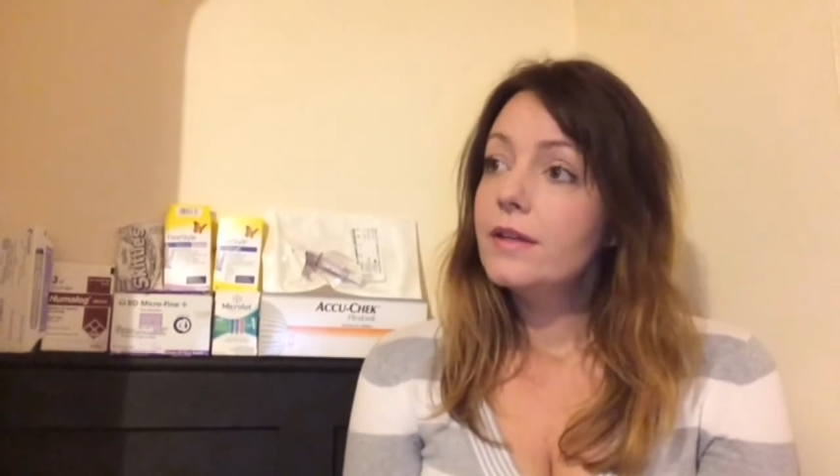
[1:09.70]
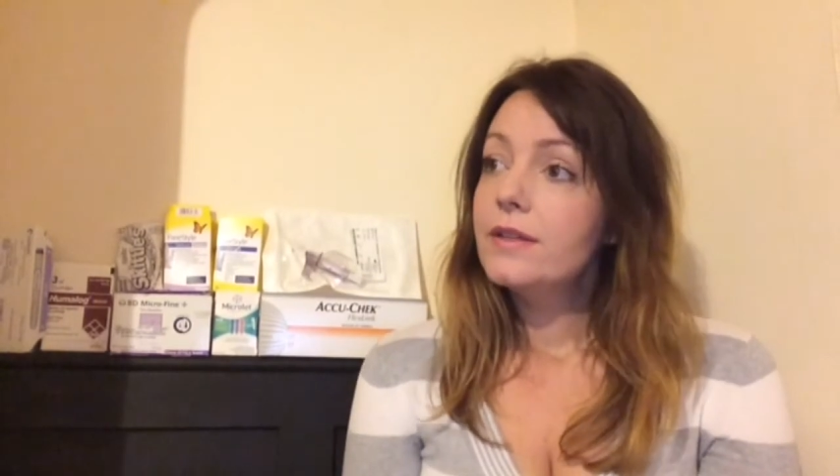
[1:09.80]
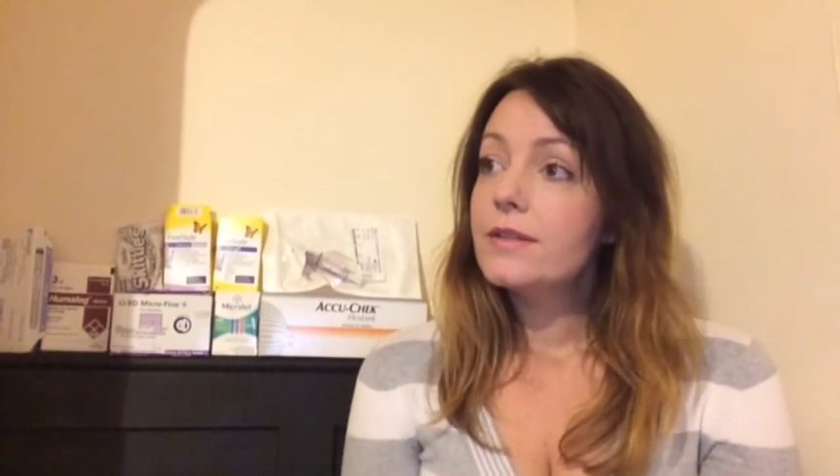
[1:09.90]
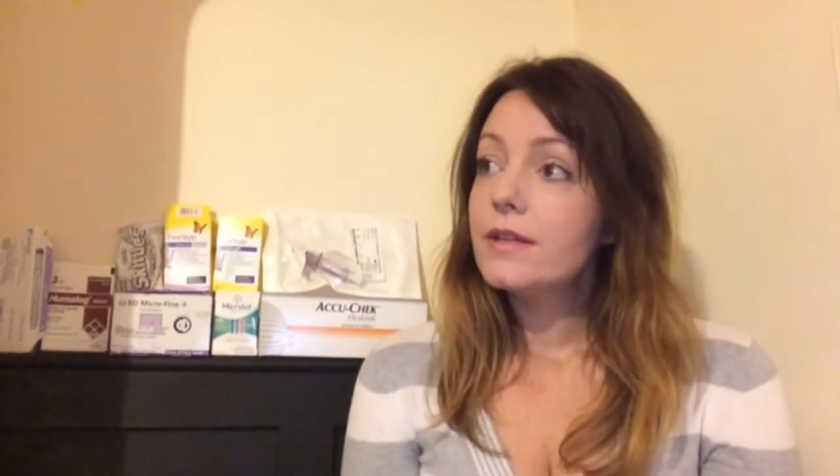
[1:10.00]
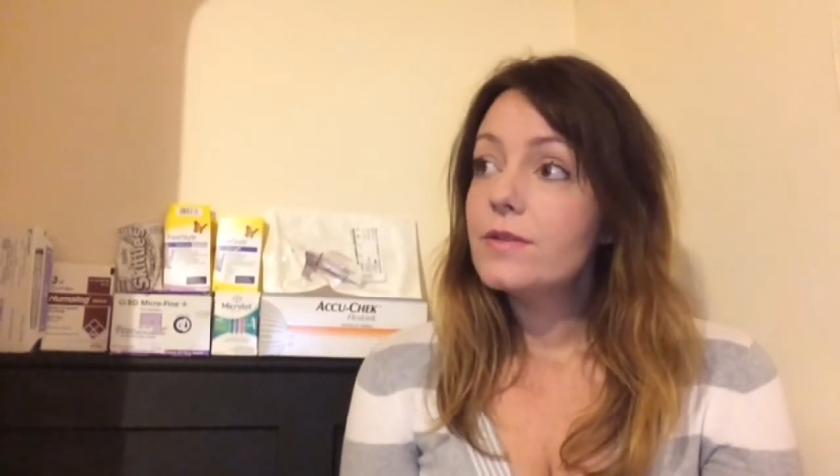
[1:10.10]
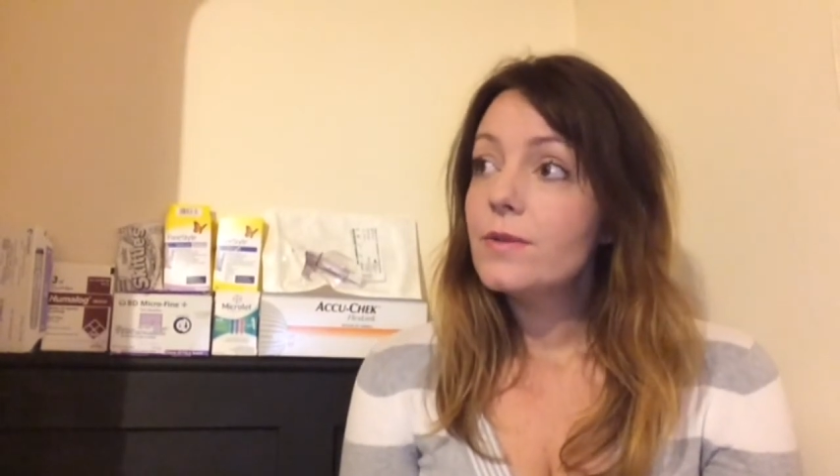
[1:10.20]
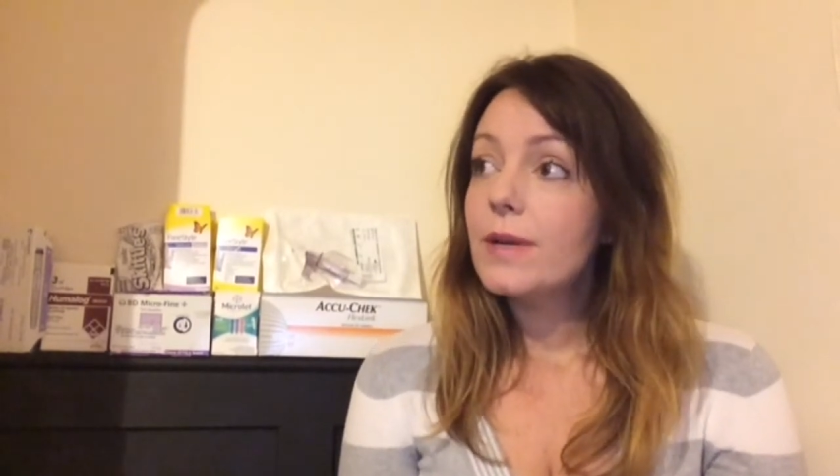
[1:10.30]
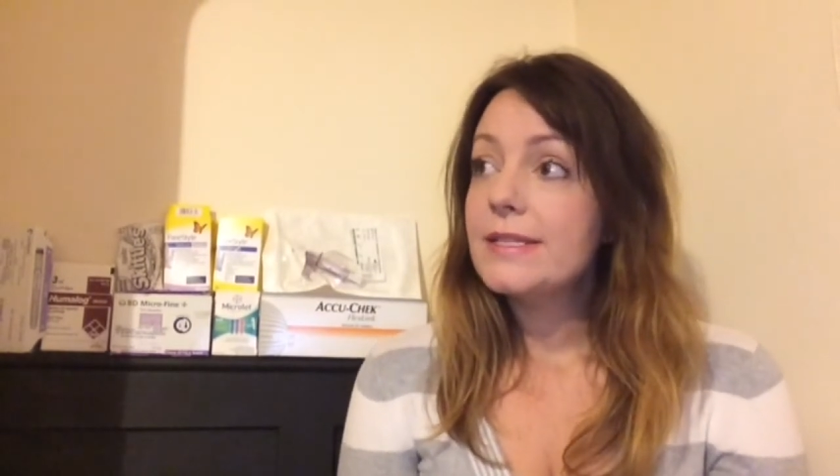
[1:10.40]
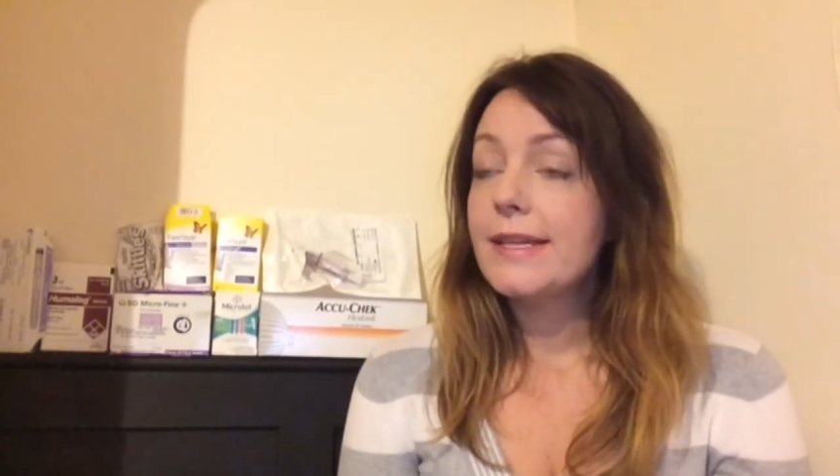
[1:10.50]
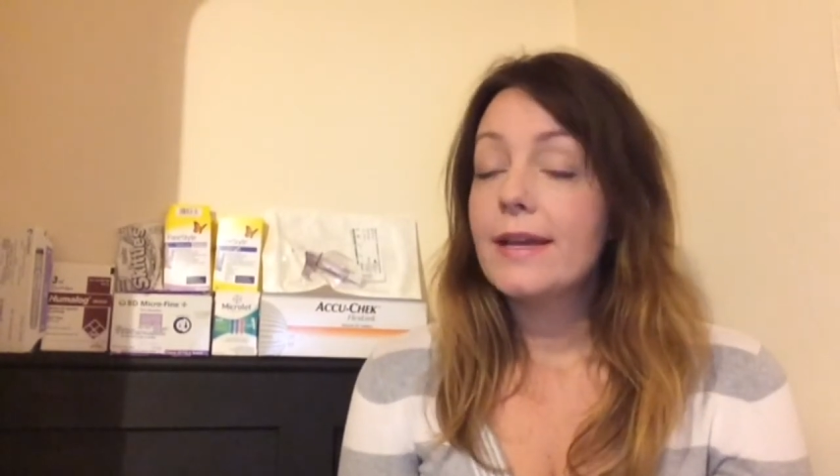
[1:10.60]
So there's
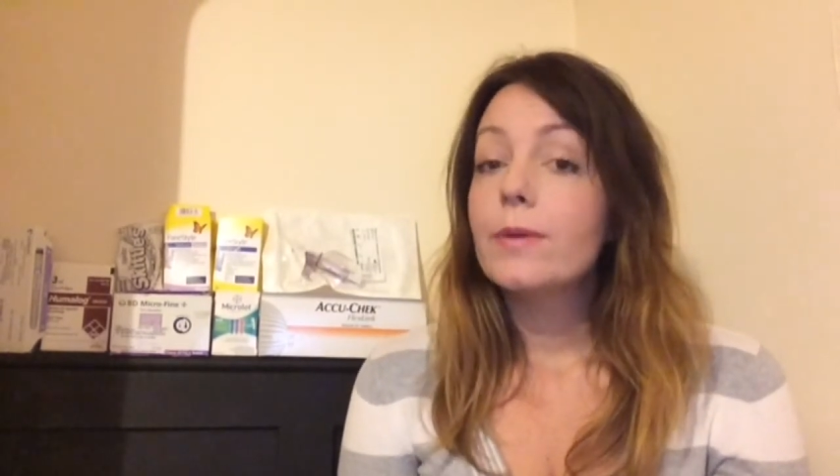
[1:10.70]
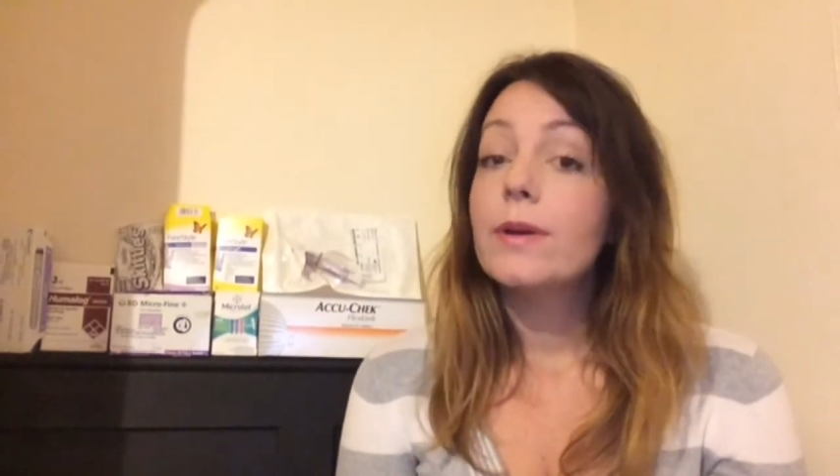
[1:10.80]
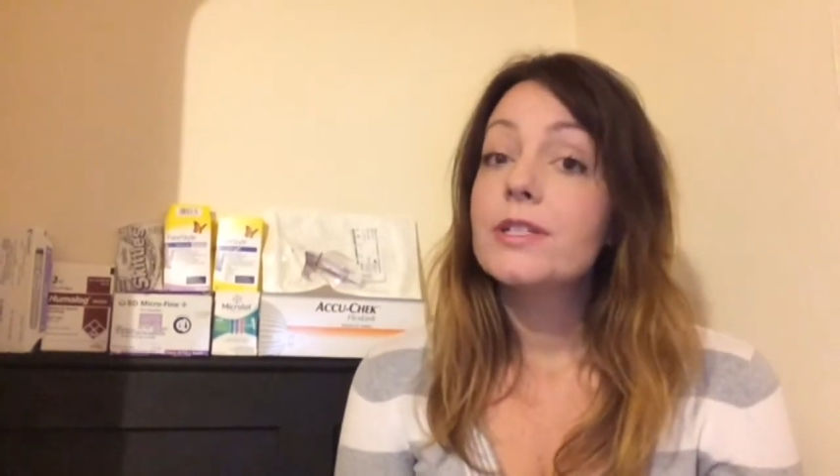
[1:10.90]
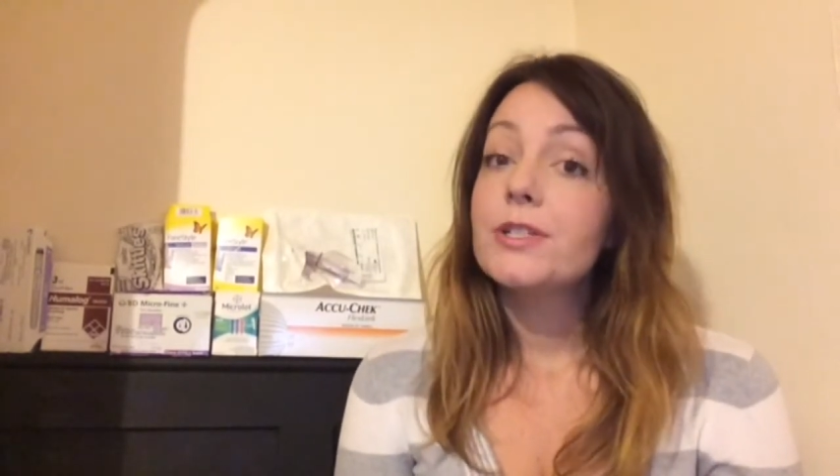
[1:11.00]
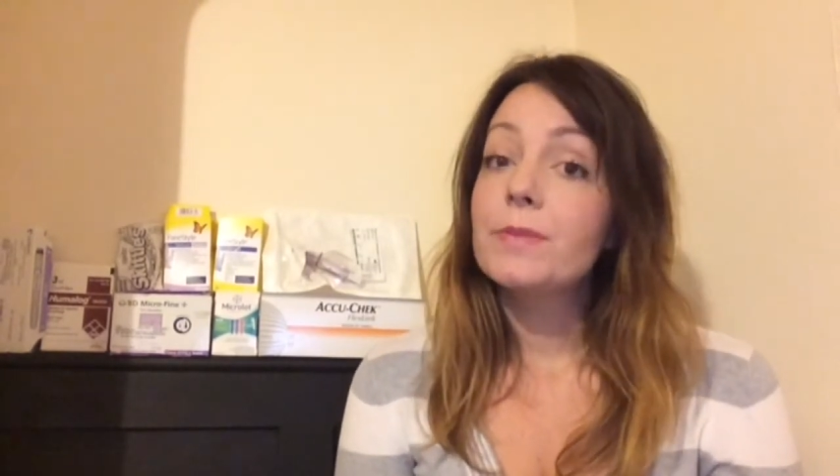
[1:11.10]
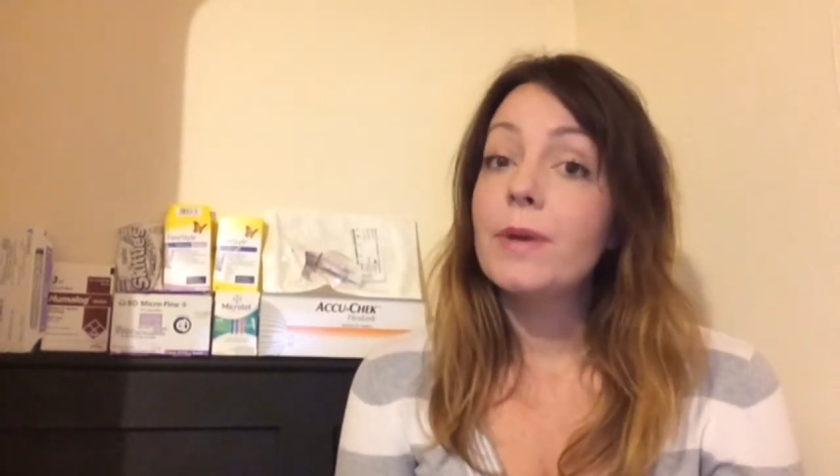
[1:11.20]
always that question